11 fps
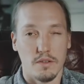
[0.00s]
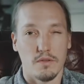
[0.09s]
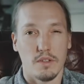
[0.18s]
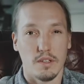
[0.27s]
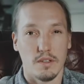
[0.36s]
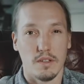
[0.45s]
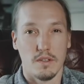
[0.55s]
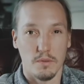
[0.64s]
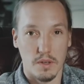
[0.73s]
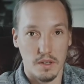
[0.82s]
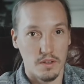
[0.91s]
So for instance,
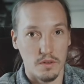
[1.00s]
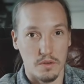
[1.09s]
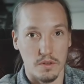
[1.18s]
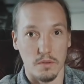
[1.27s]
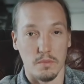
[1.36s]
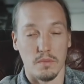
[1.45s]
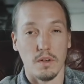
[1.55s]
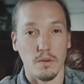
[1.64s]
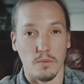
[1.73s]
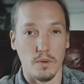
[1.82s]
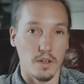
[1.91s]
the way YouTube
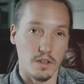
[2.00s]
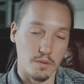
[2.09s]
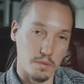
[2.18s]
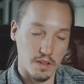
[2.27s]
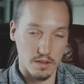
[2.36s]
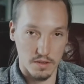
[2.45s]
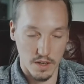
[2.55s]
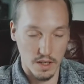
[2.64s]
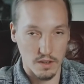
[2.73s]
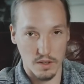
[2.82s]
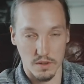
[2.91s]
works, but this
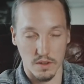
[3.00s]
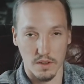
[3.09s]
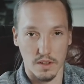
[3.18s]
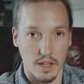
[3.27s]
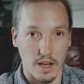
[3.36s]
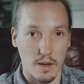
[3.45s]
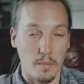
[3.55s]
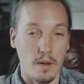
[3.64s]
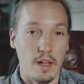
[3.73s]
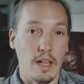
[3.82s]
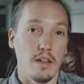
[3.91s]
changes all the time,
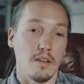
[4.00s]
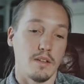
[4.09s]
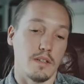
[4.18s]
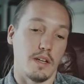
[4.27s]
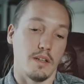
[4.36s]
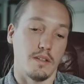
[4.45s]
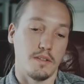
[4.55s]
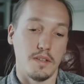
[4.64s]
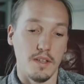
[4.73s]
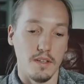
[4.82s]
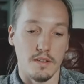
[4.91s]
is that it
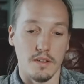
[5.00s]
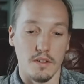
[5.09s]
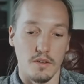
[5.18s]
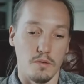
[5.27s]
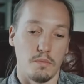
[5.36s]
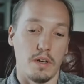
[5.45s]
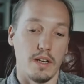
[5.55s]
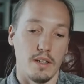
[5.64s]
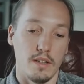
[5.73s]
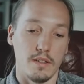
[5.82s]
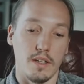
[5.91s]
sees a new
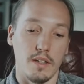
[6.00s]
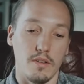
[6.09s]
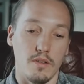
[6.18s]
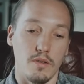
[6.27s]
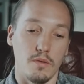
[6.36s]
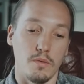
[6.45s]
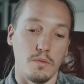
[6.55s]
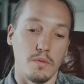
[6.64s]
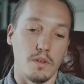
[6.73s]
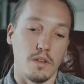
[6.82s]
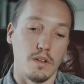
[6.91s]
playlist and a
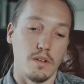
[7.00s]
new